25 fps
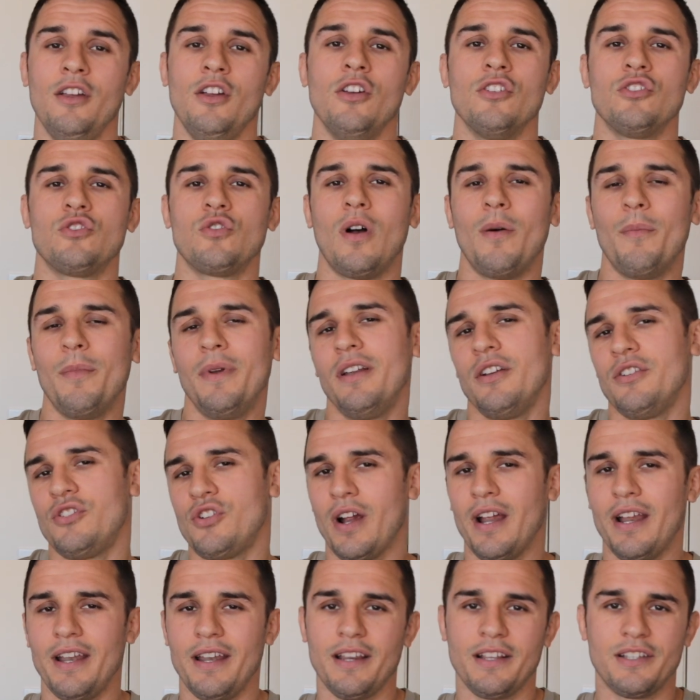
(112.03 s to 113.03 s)
So I'm going to
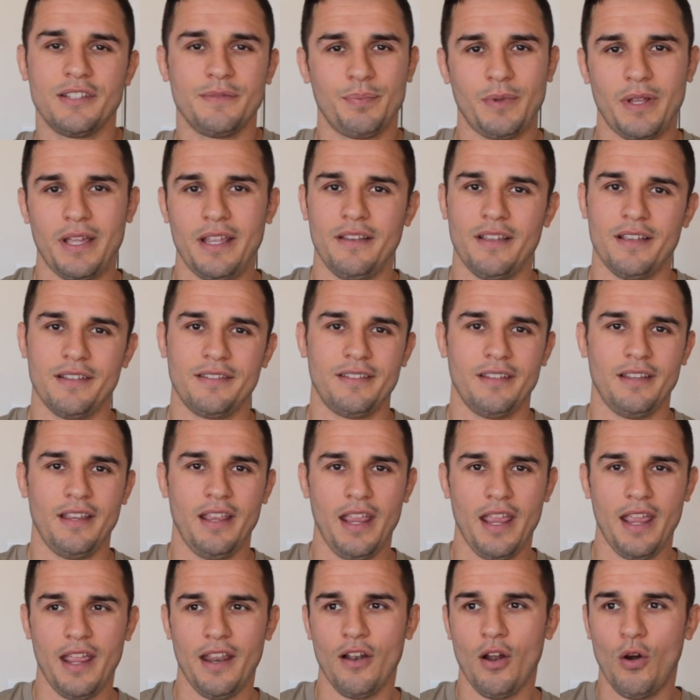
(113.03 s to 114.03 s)
try and explain this
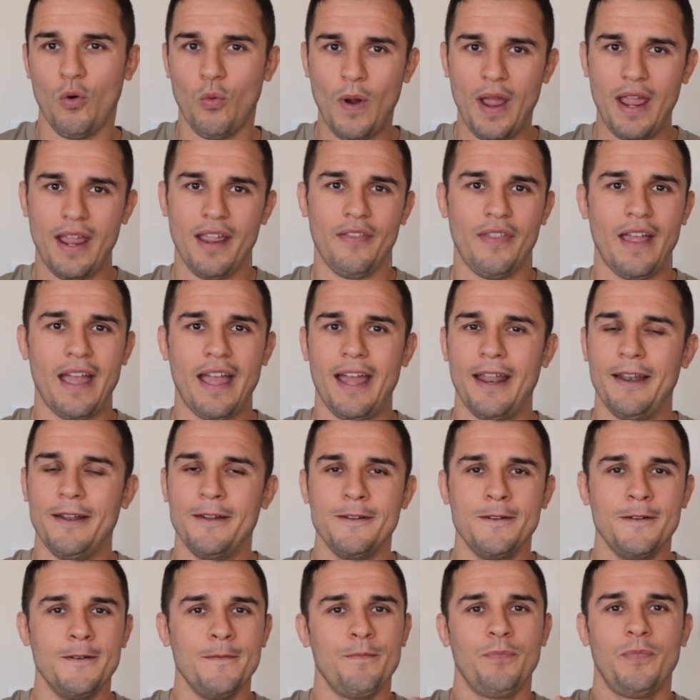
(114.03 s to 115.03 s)
in a way that
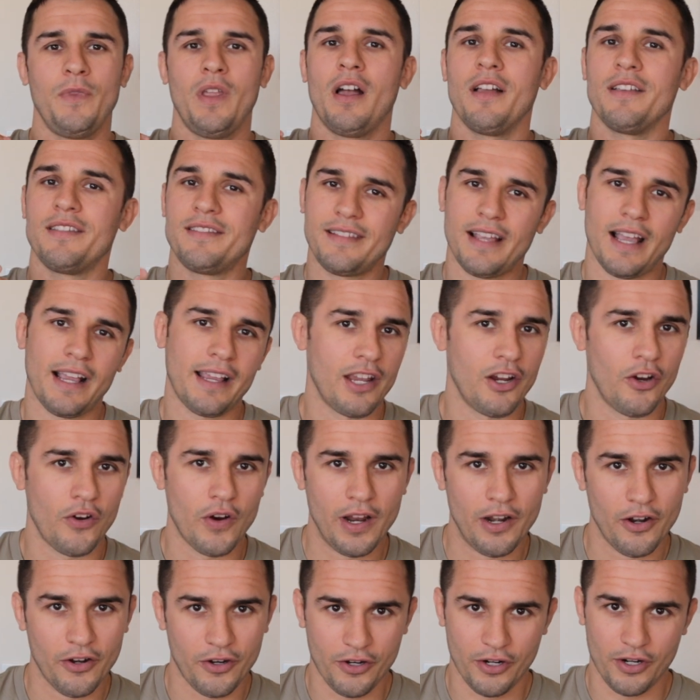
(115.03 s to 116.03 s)
a second
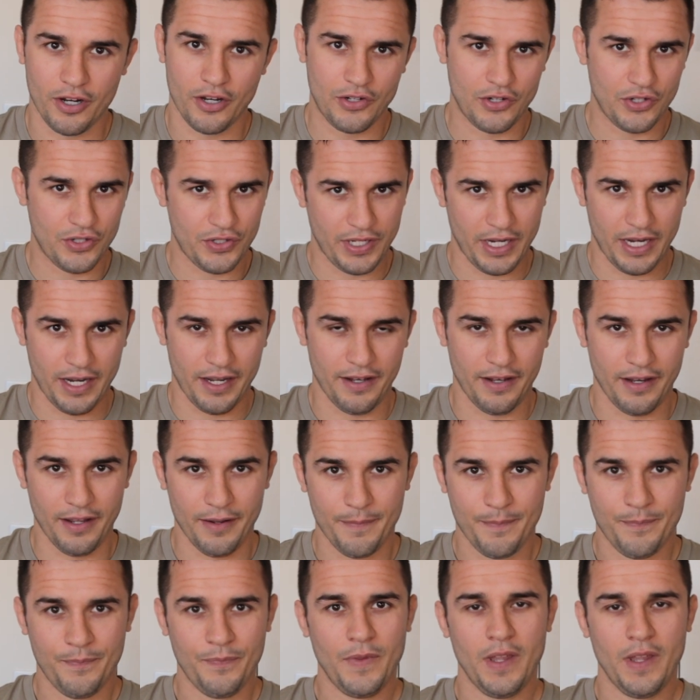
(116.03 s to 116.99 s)
grader could understand it.